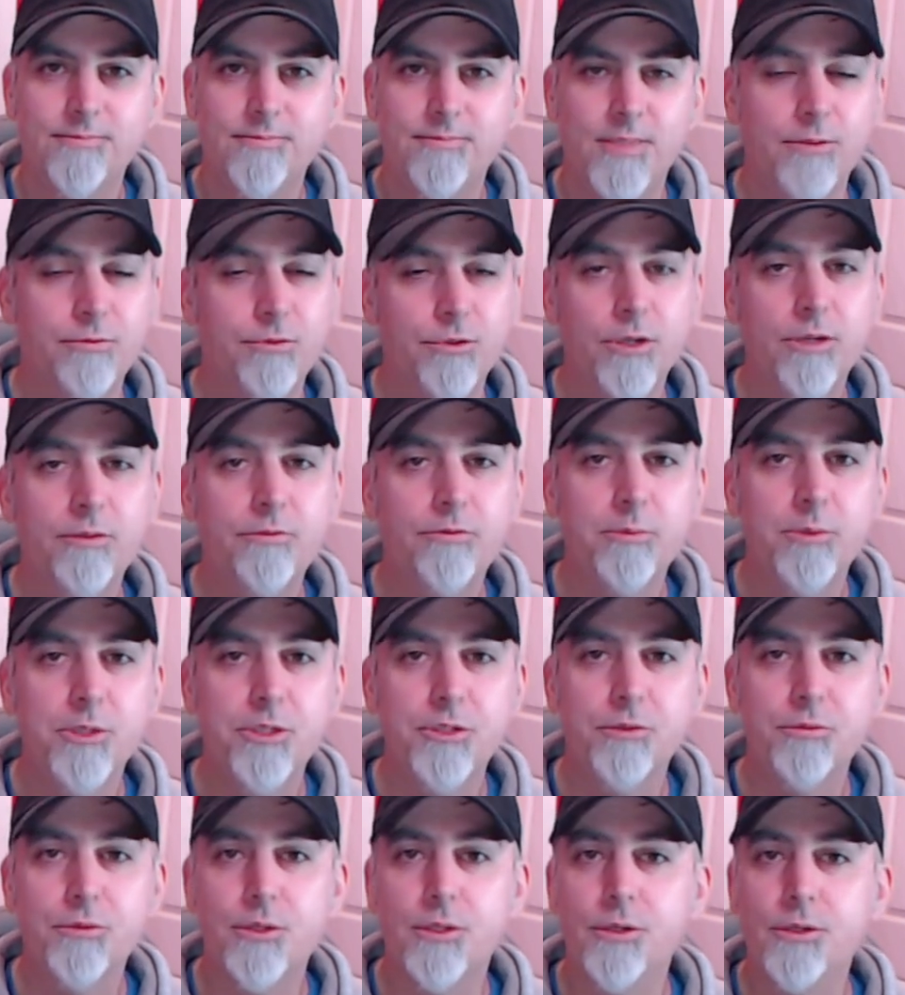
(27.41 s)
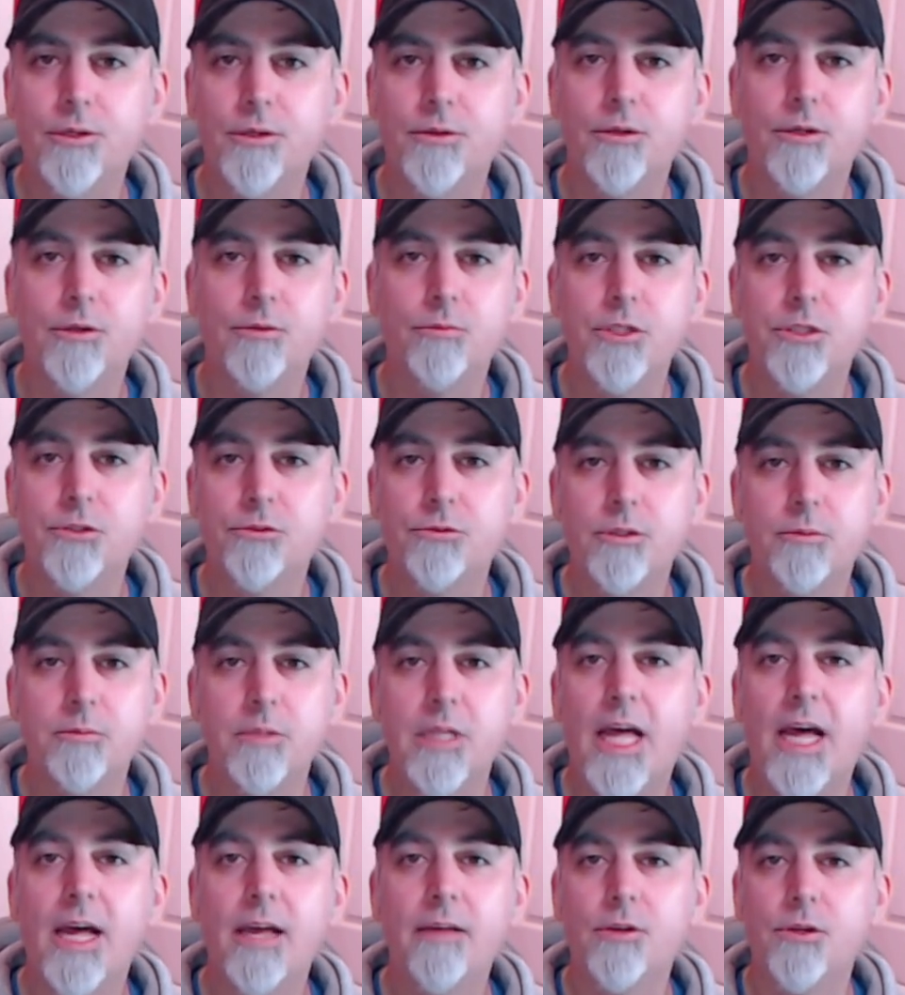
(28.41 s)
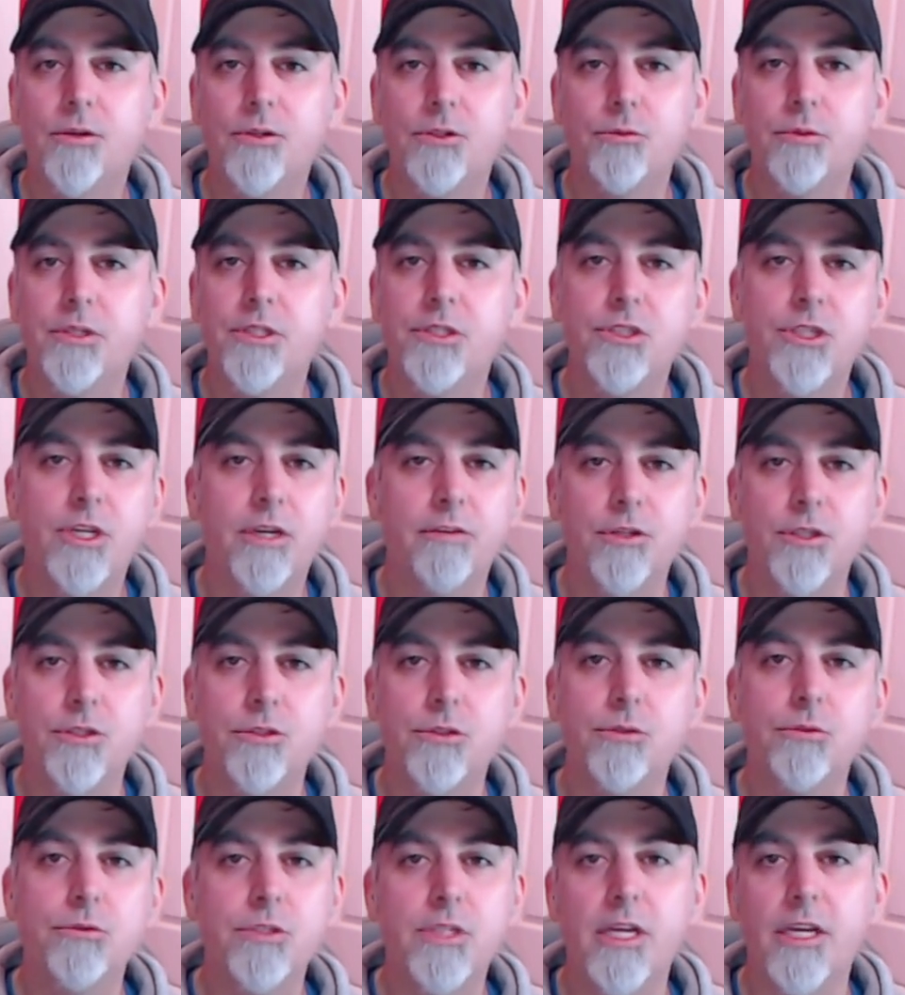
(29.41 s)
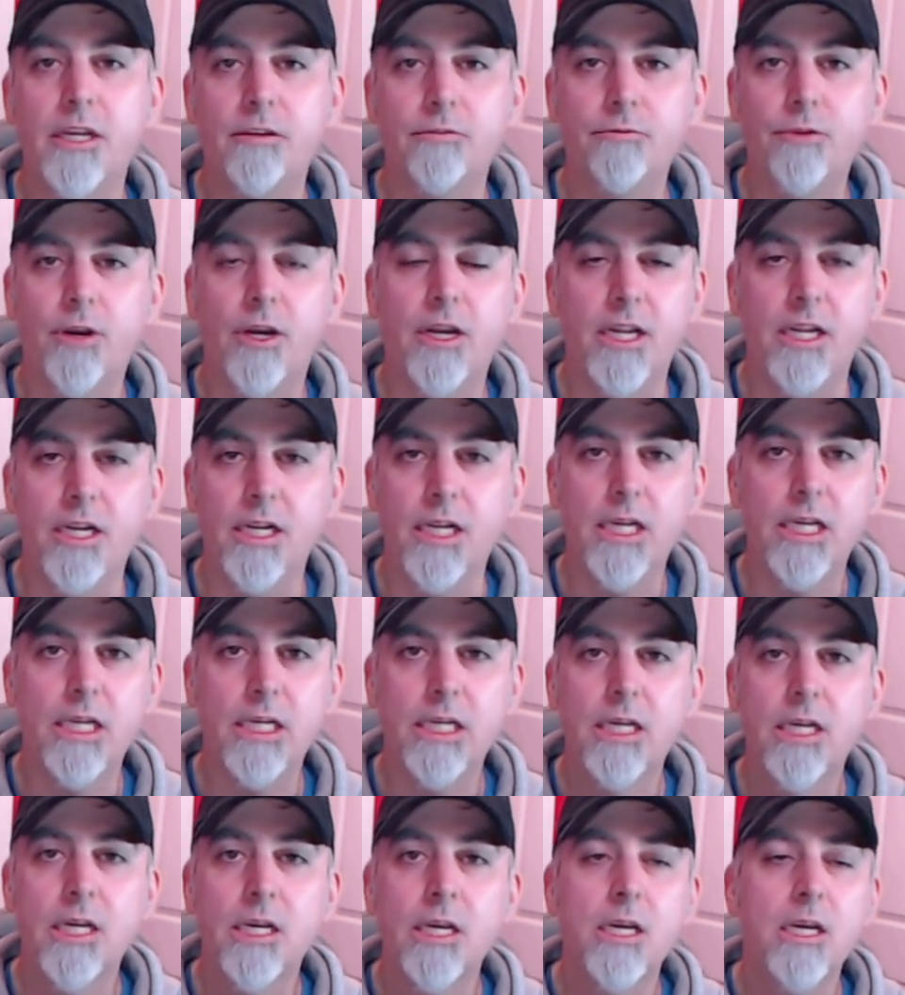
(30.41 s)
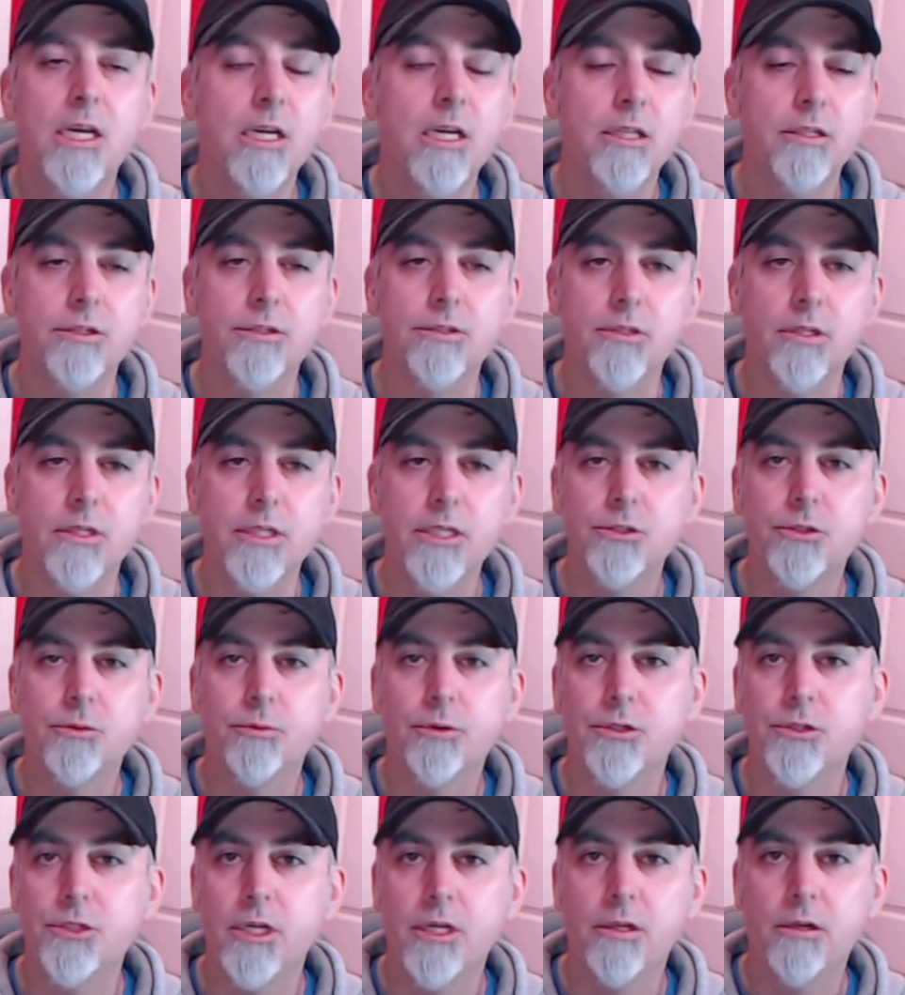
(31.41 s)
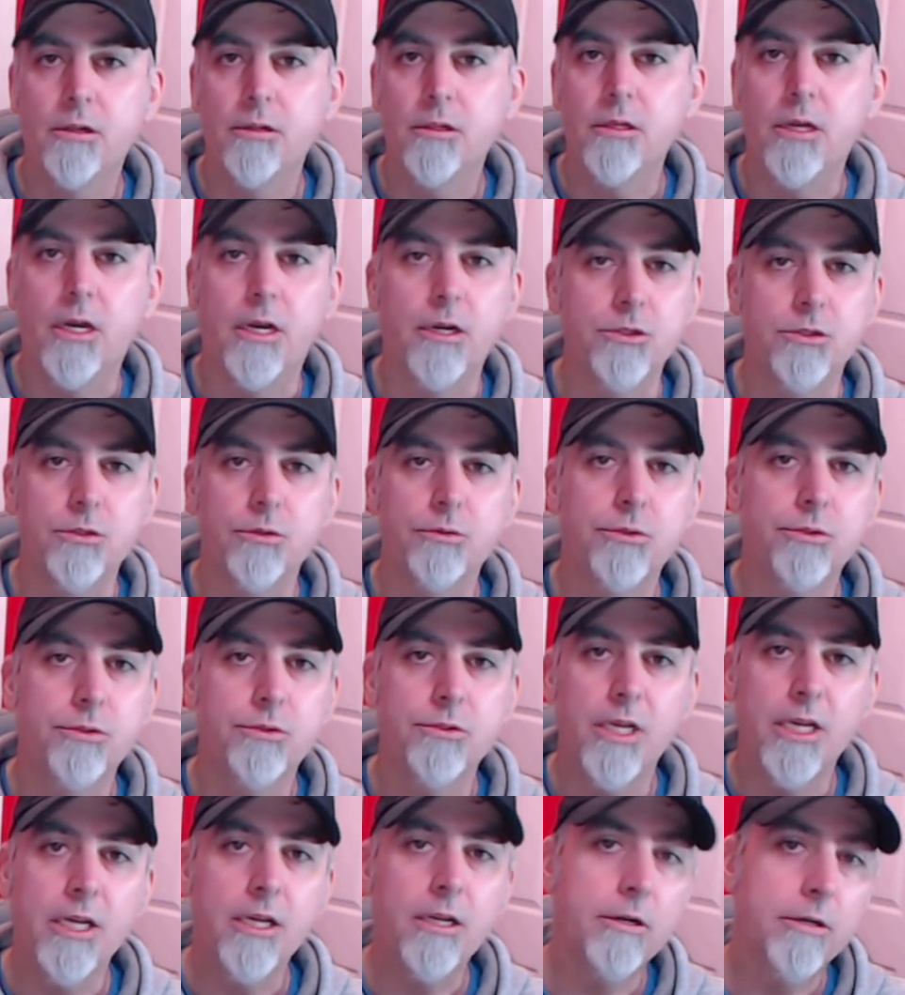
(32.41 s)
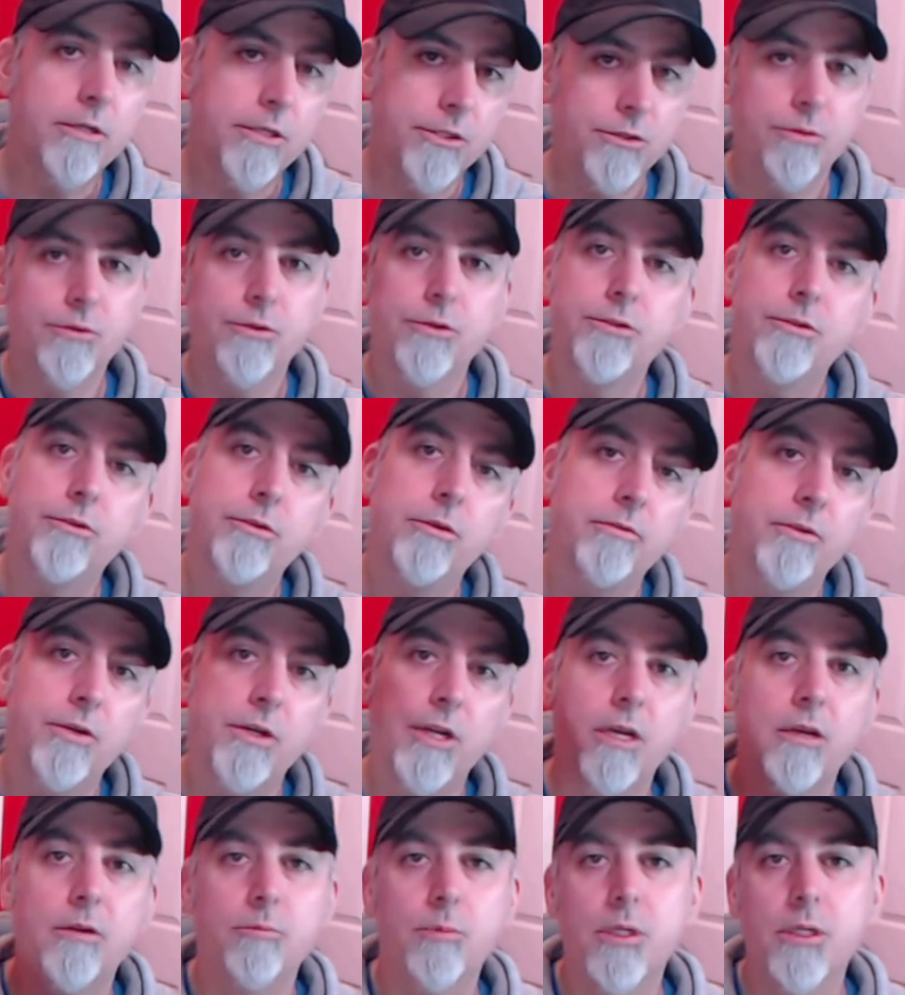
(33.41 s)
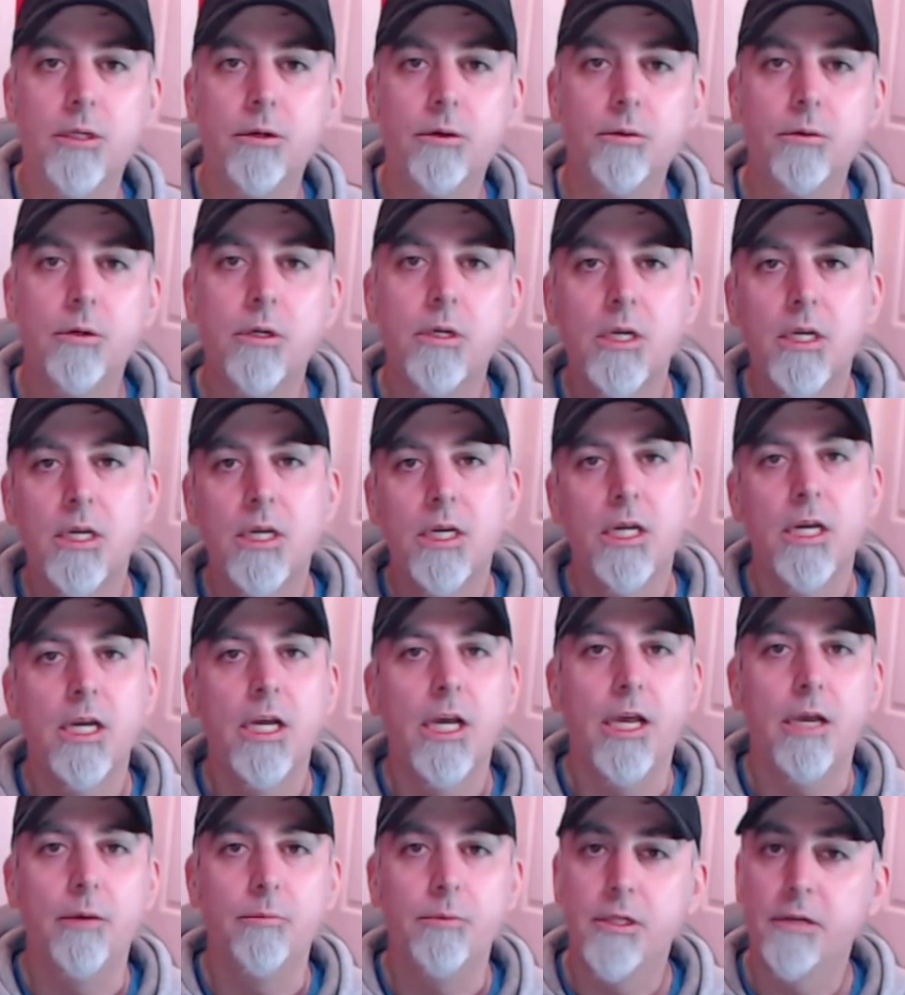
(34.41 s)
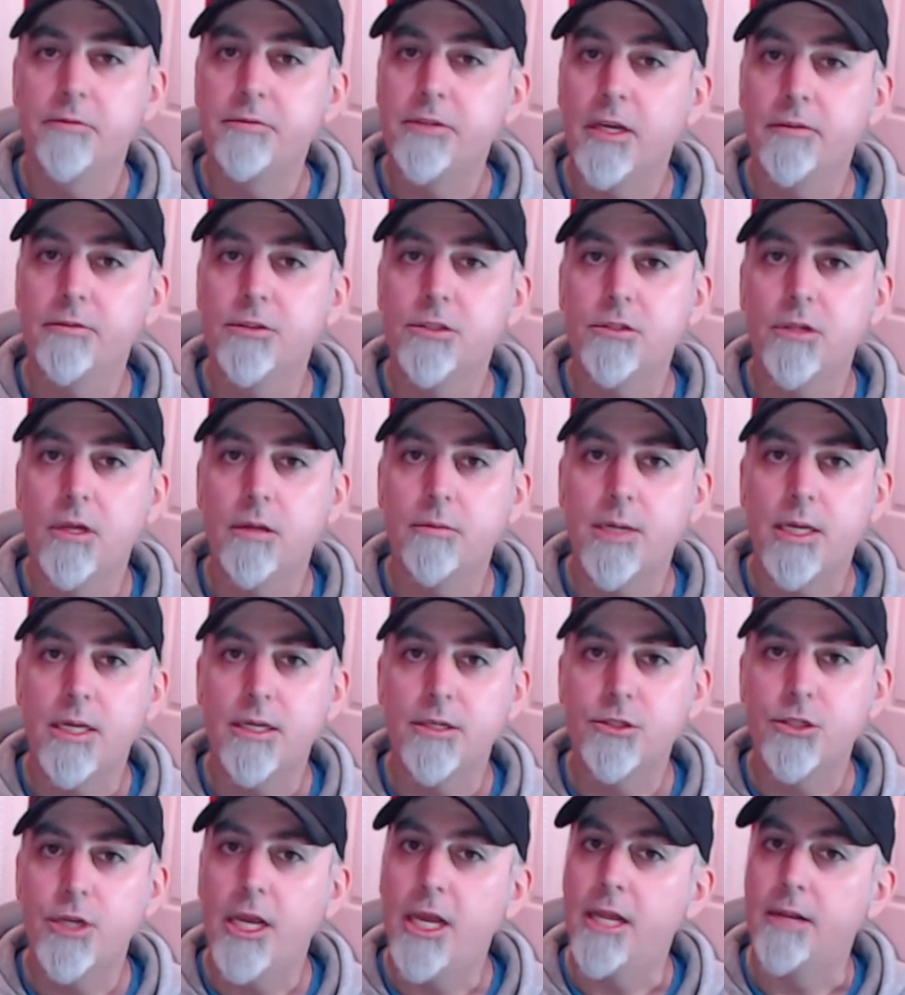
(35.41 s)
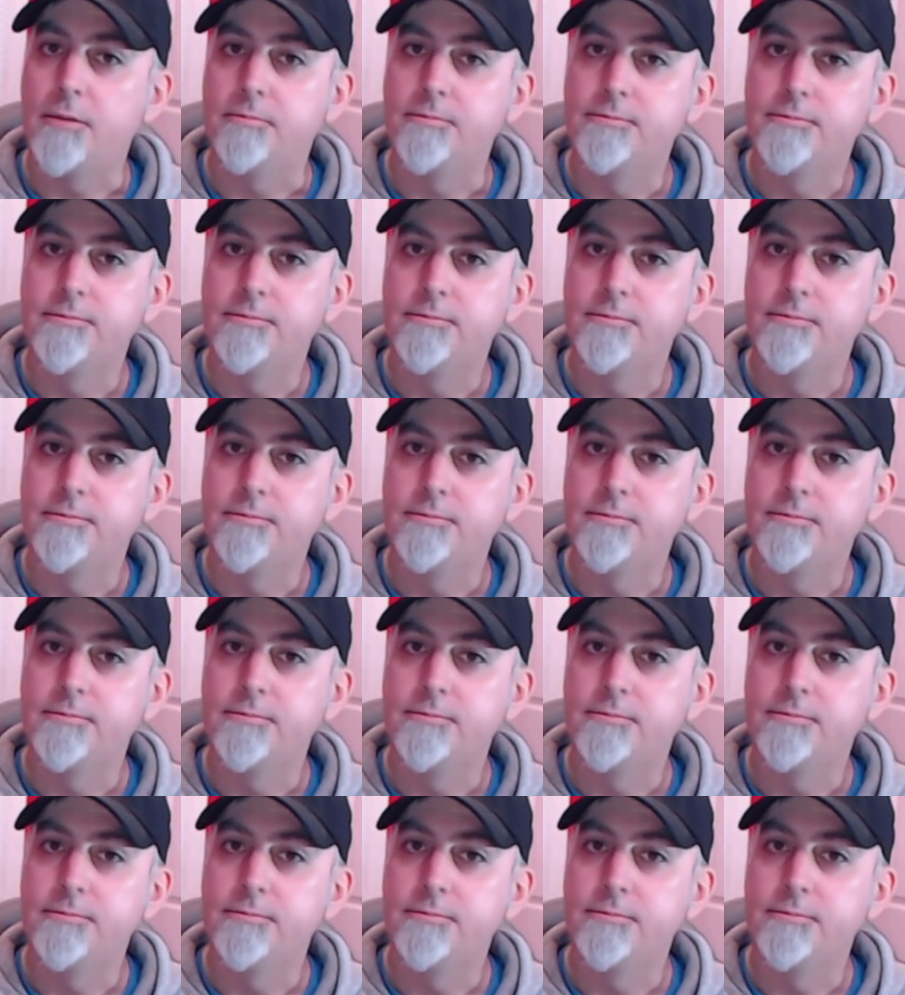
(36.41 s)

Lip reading: If you're unfamiliar with the Nerd Herd, we stream live on Twitch every Tuesday and Friday night. There's a link to our channel, our socials, and our Discord server down below, and we'd love to have you stop by and chat.